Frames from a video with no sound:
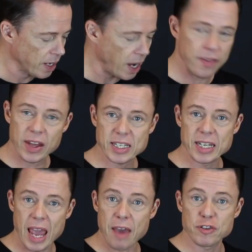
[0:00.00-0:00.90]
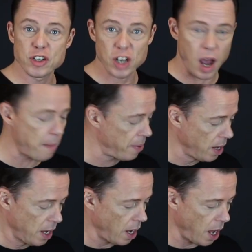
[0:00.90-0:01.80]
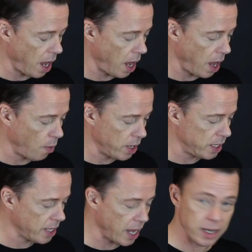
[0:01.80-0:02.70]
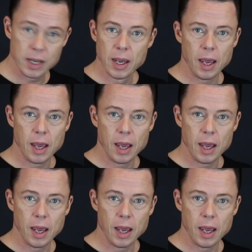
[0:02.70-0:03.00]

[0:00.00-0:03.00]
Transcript: That's an F sharp. What is that?